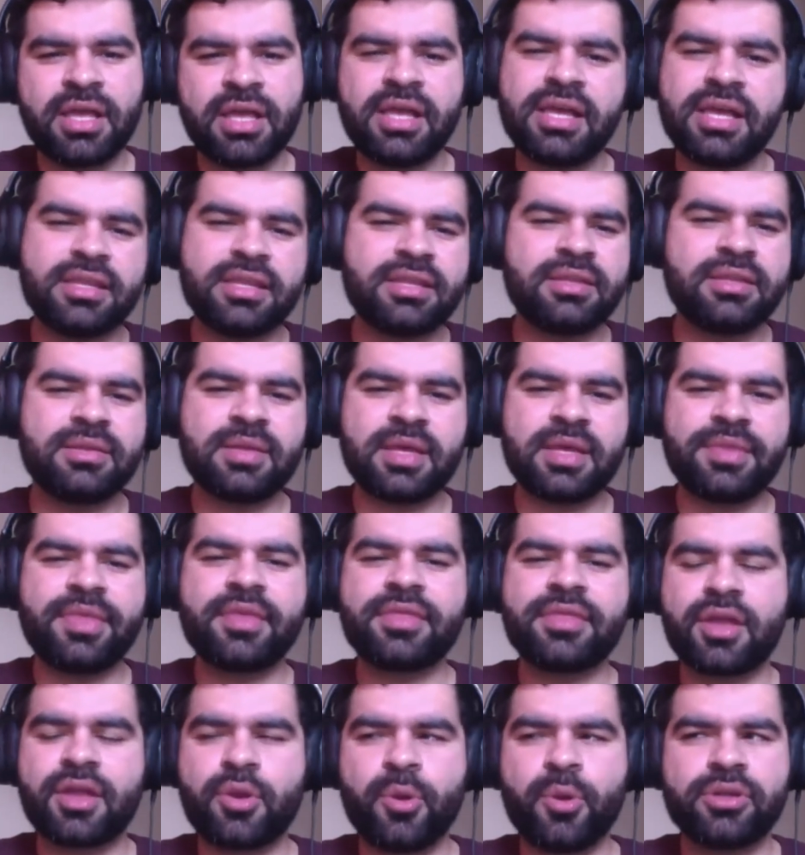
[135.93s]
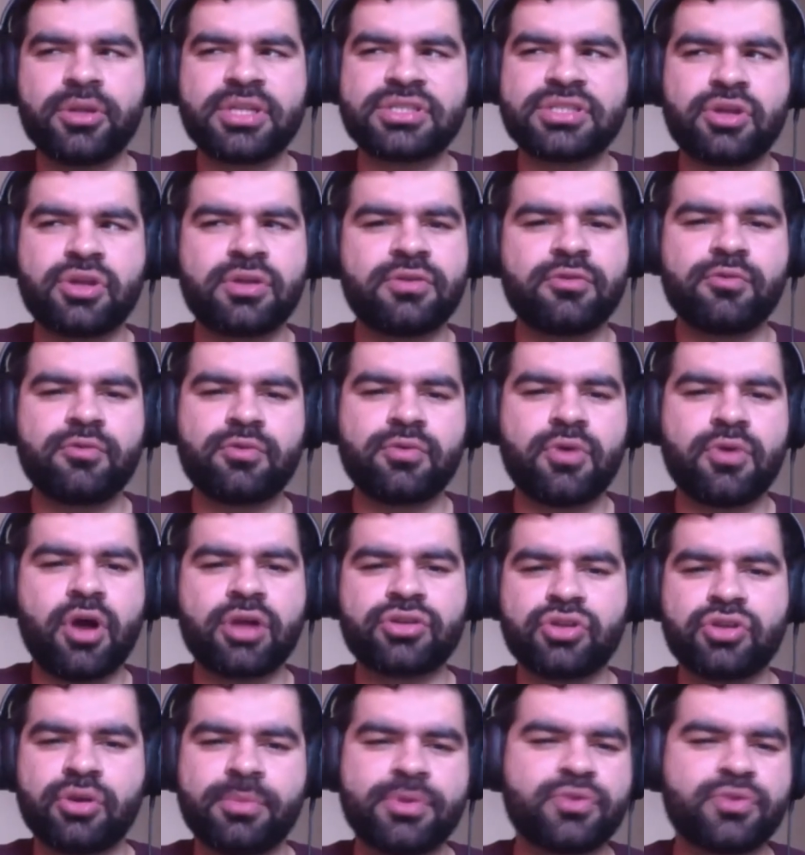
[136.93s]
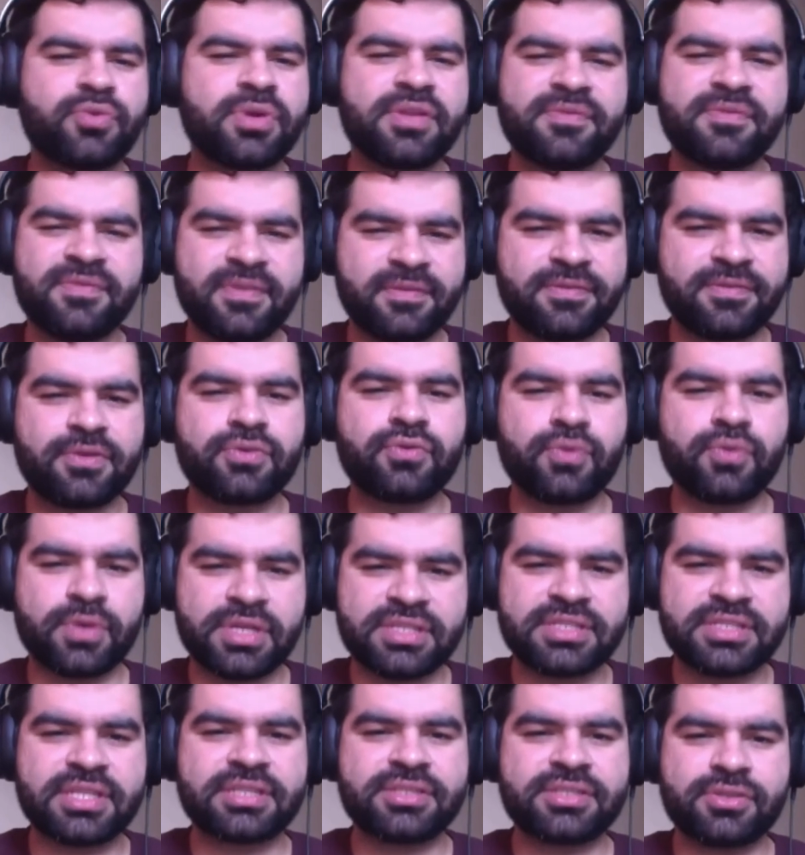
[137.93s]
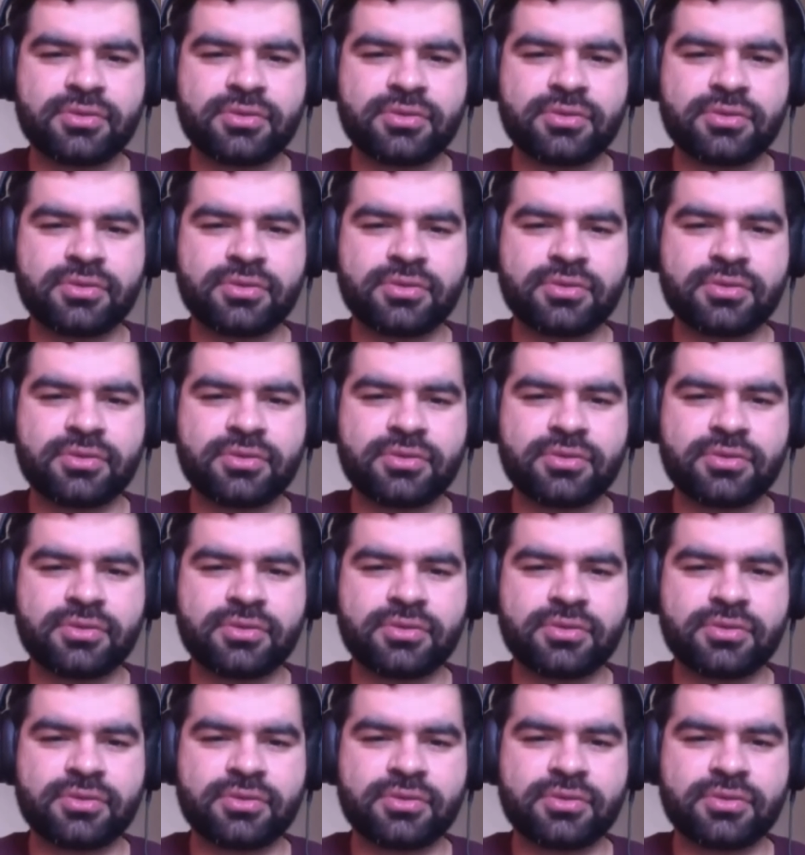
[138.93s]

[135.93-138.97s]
And I think they called us on October 25th or 26th.